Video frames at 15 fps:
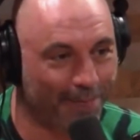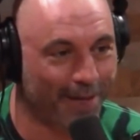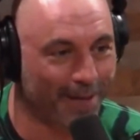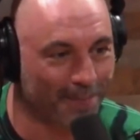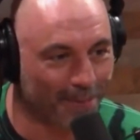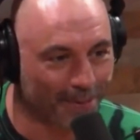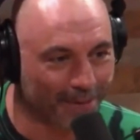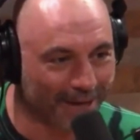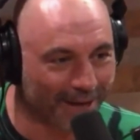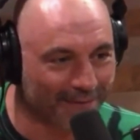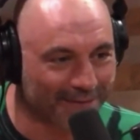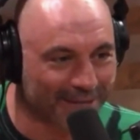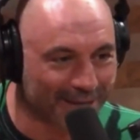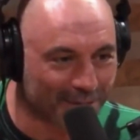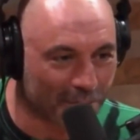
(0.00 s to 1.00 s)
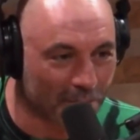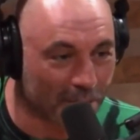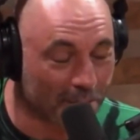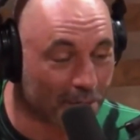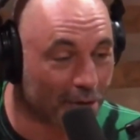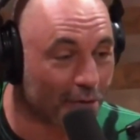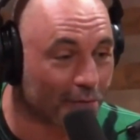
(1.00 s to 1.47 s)
people and have sex with
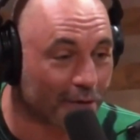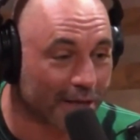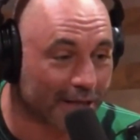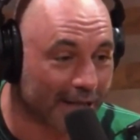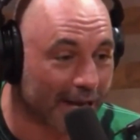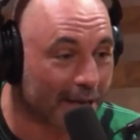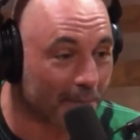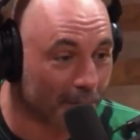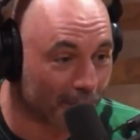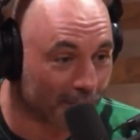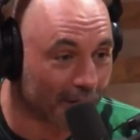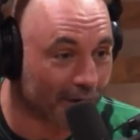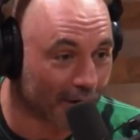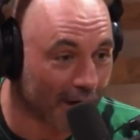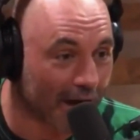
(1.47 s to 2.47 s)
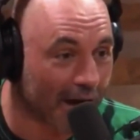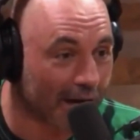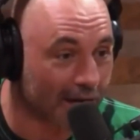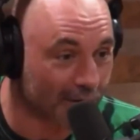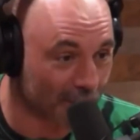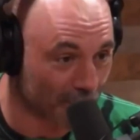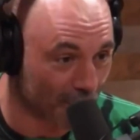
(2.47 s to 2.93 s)
people you don't really like but you think are hot
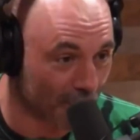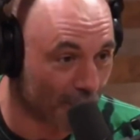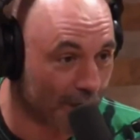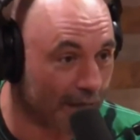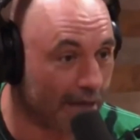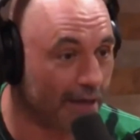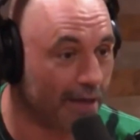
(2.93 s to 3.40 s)
because you're horny.